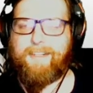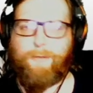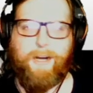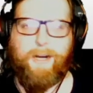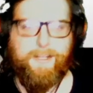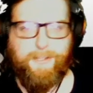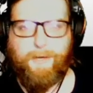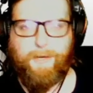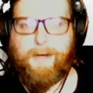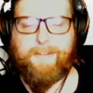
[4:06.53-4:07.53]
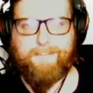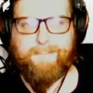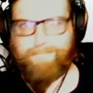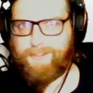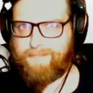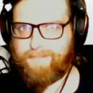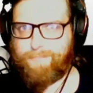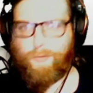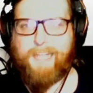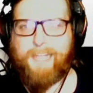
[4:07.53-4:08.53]
whereas you go out
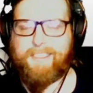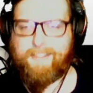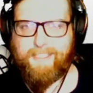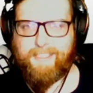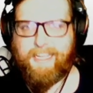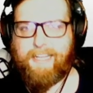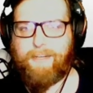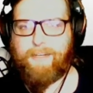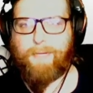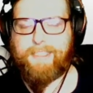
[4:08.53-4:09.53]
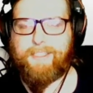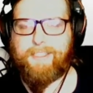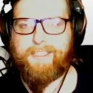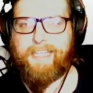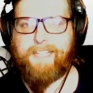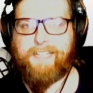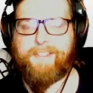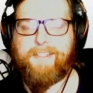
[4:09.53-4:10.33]
west, say, the western states,